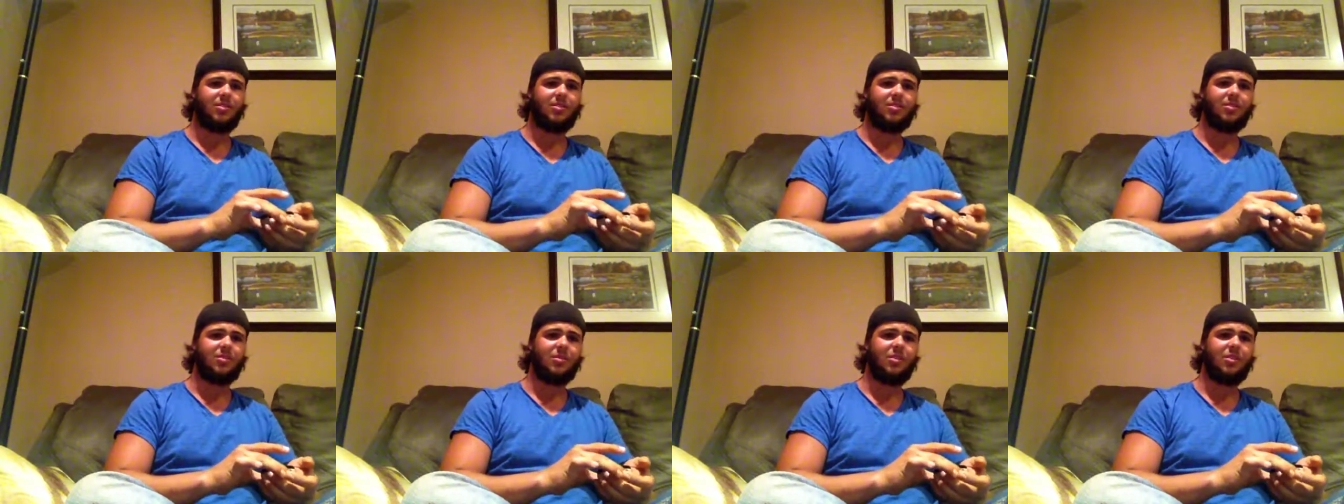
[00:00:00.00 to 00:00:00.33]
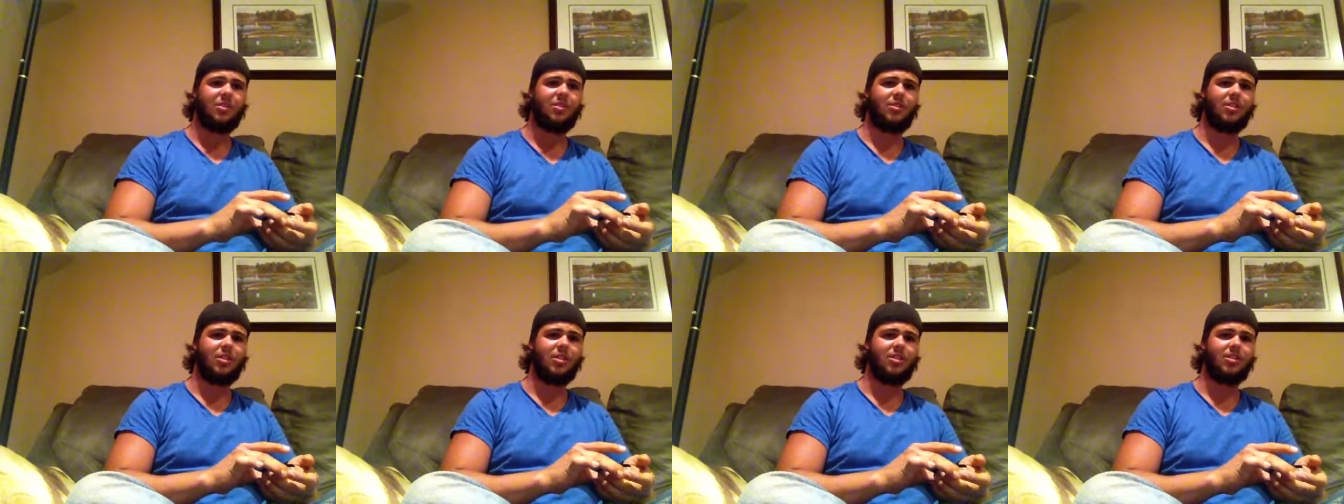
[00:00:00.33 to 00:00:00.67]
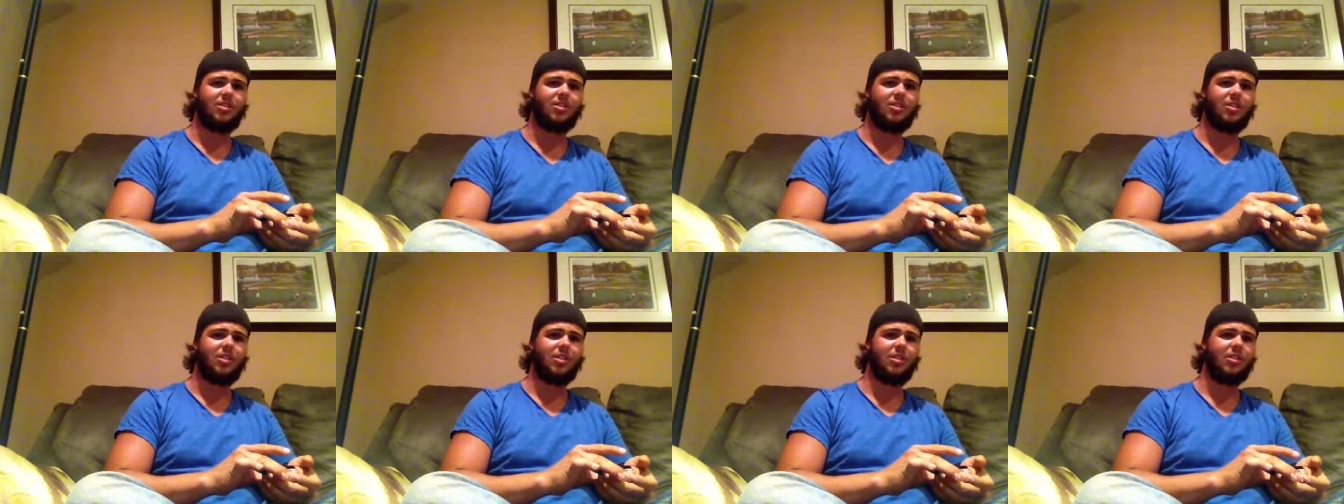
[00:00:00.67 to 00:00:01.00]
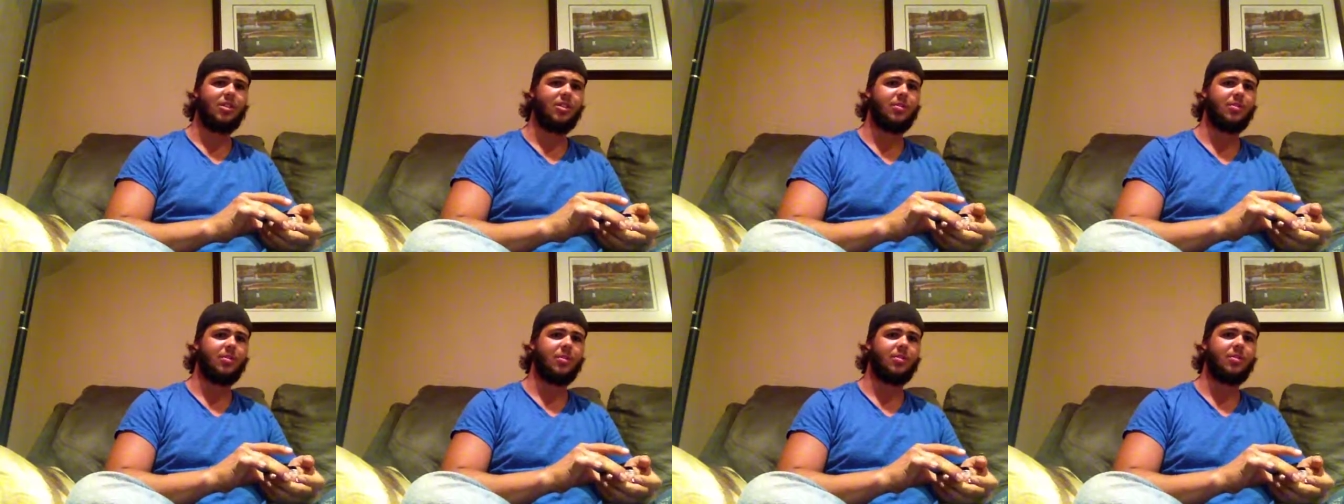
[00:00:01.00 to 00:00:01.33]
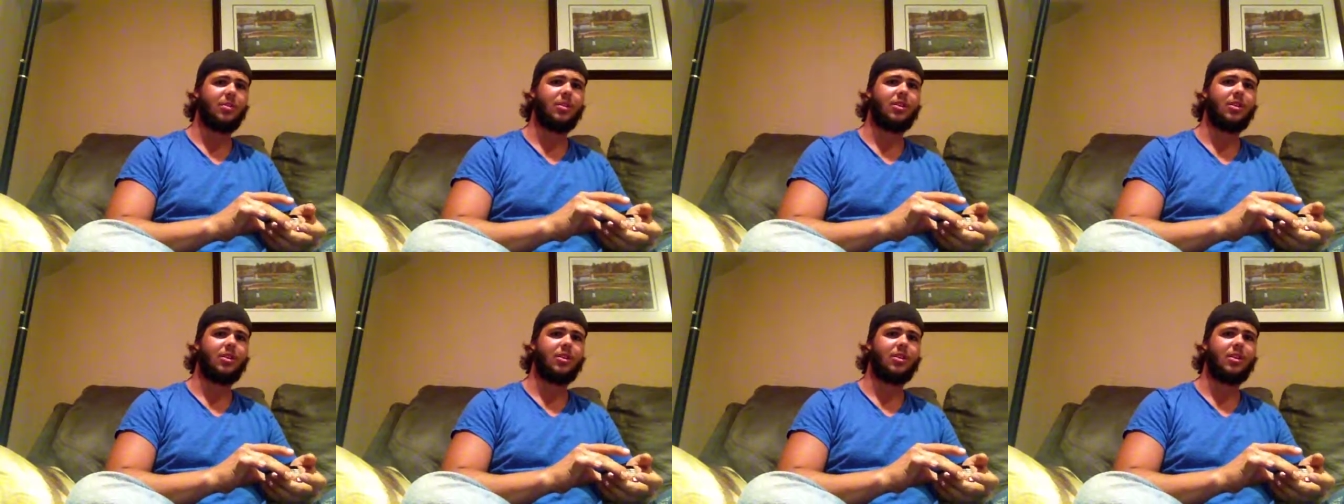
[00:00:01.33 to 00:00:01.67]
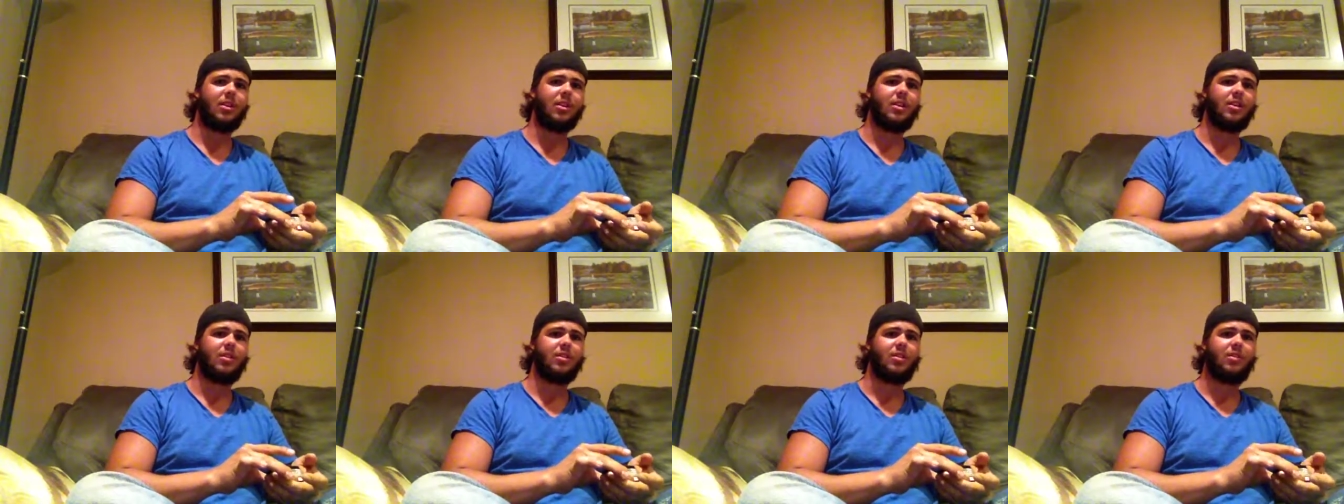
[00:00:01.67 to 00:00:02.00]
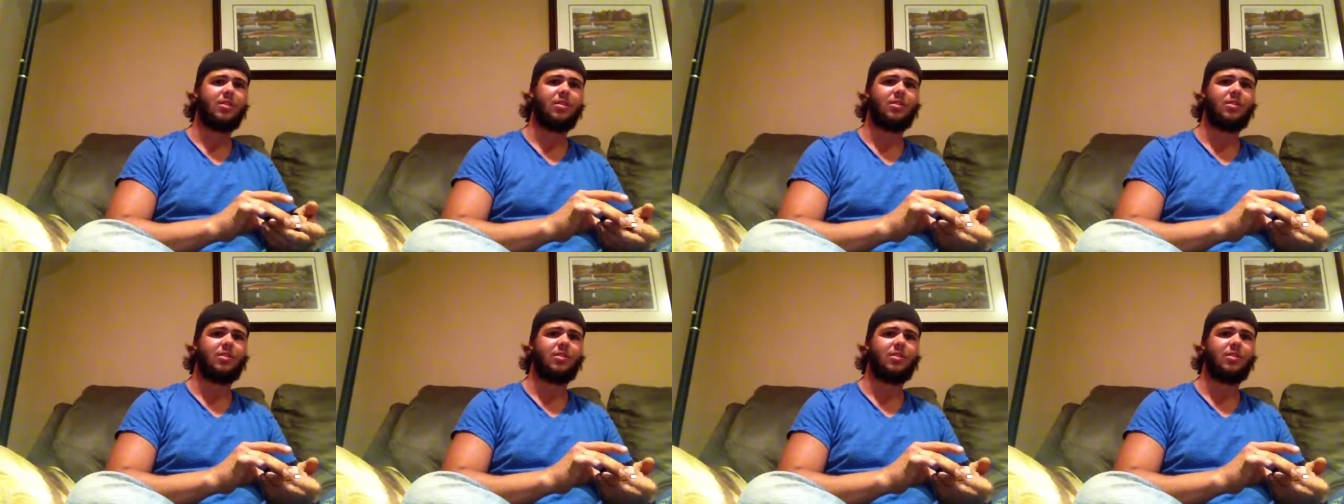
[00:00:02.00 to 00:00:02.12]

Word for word: Why are you guys sneaking up on me like that?